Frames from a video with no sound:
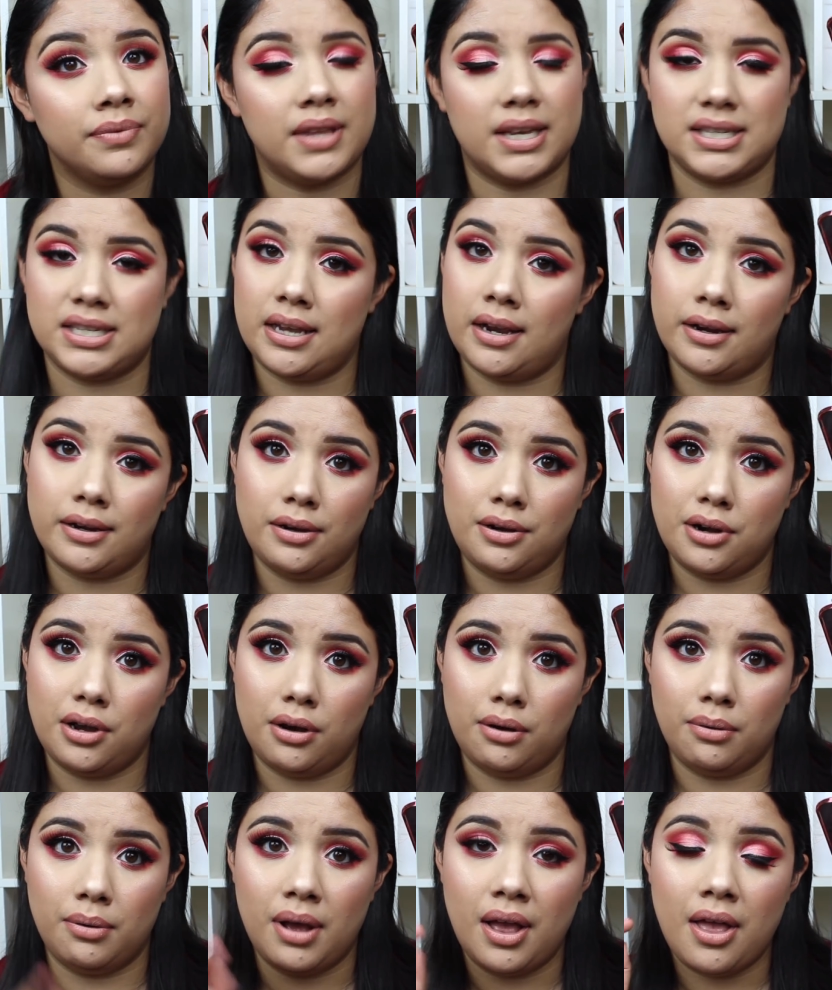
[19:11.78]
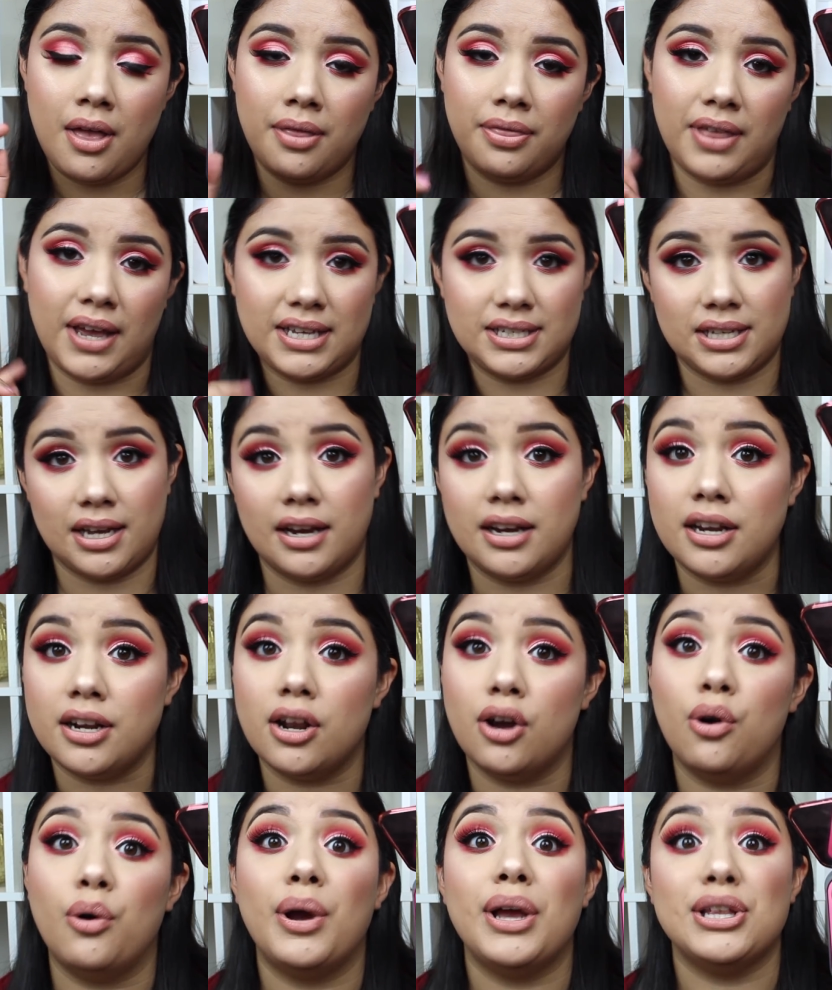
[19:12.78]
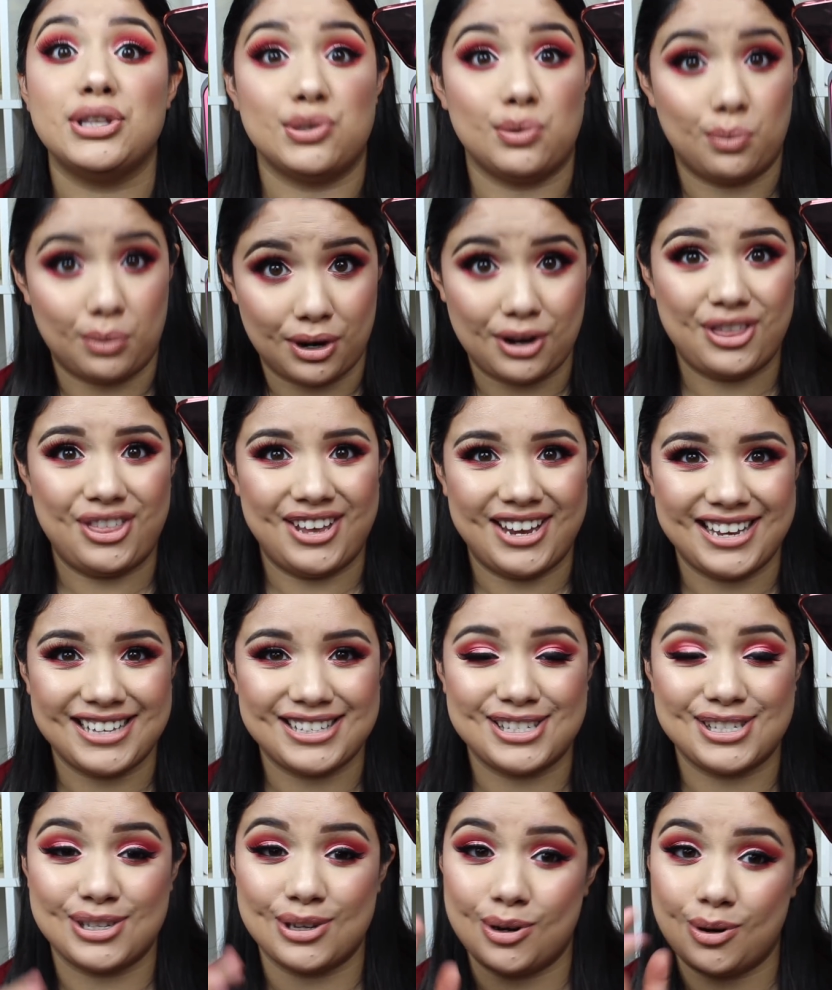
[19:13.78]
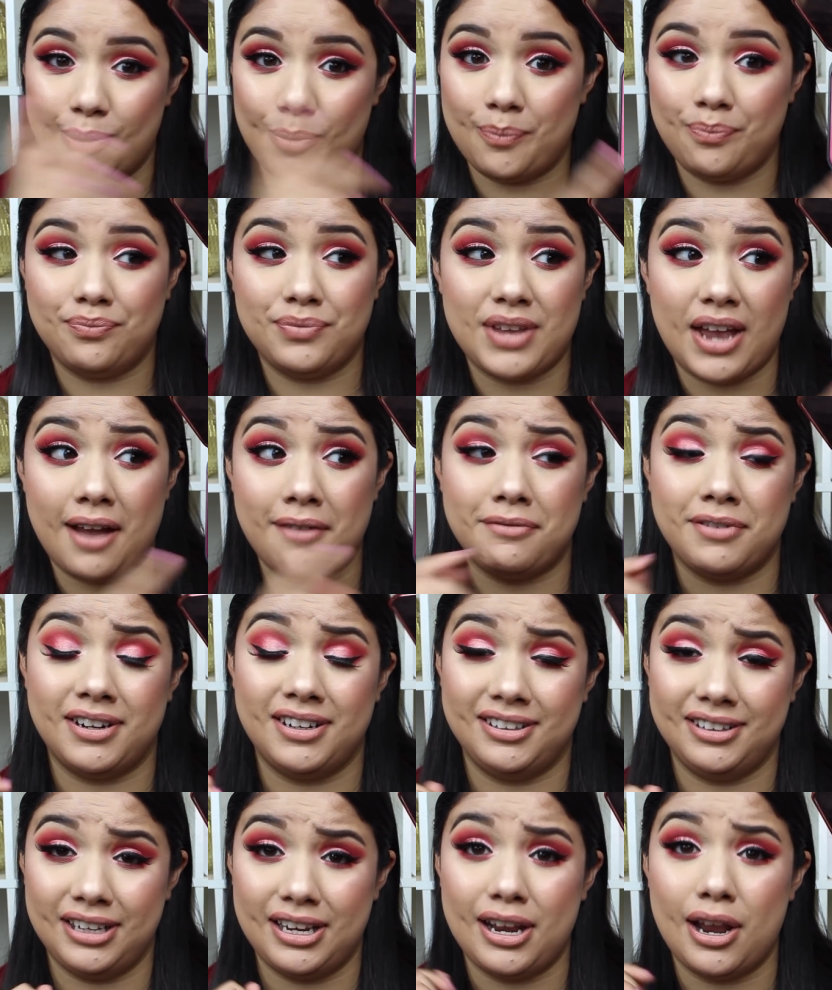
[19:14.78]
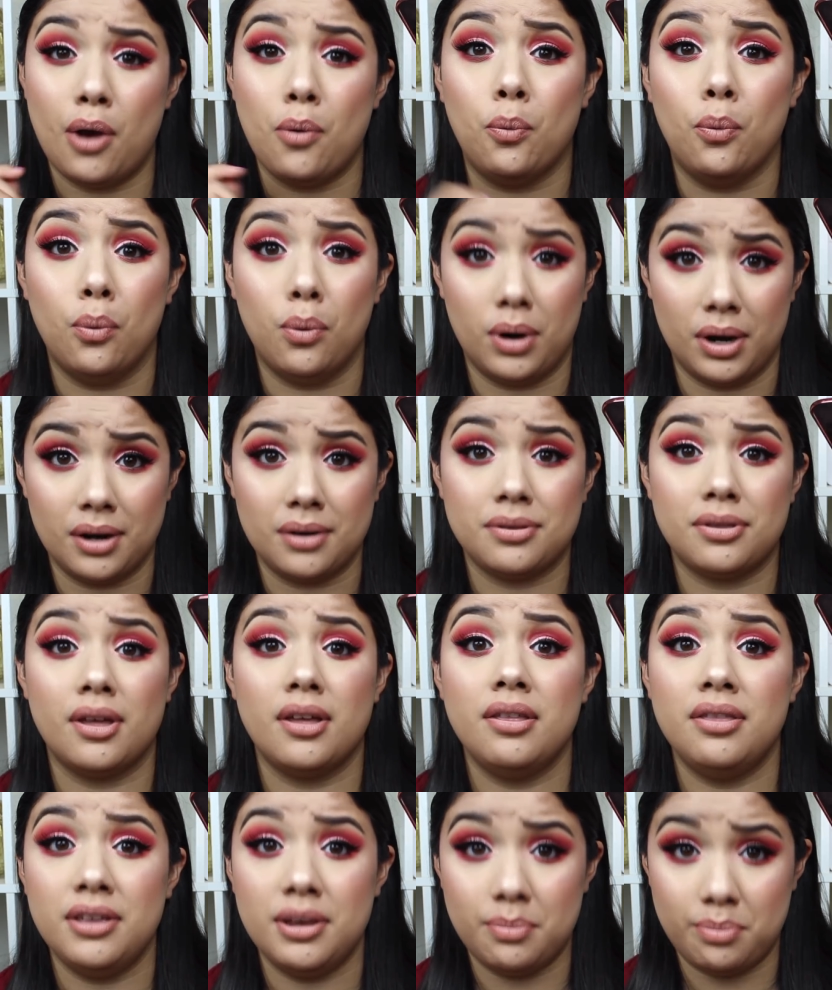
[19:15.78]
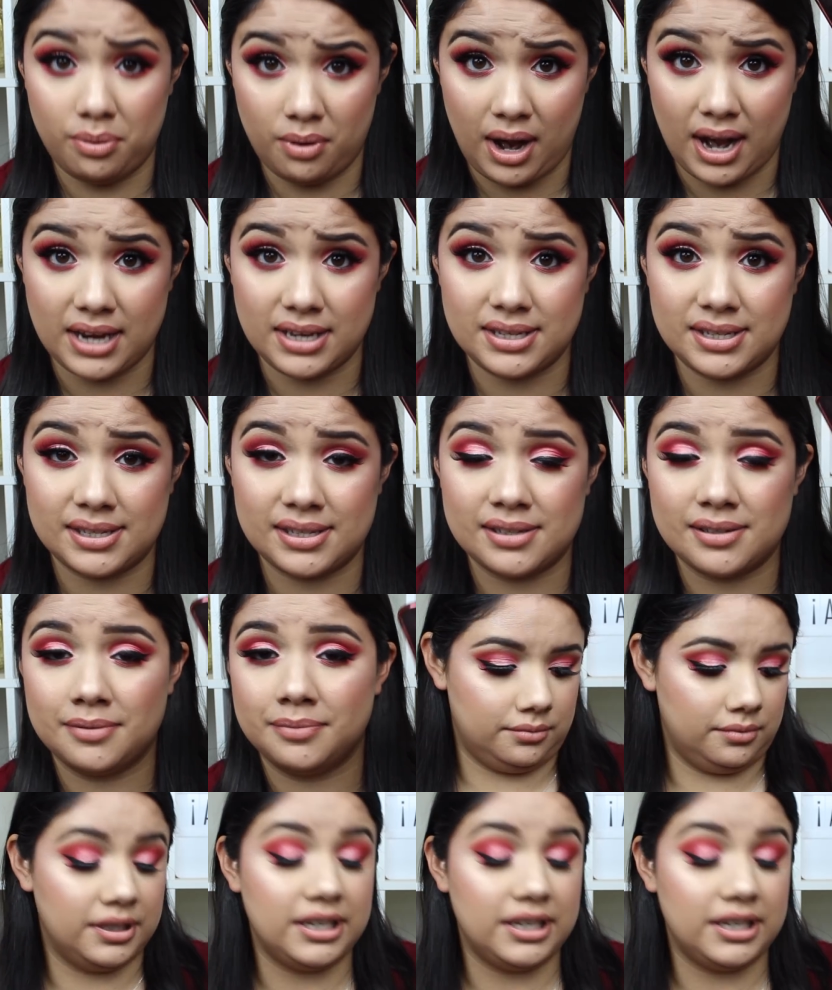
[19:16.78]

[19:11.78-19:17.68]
that's how you know. That's how you know it's worth it. So definitely worth the price.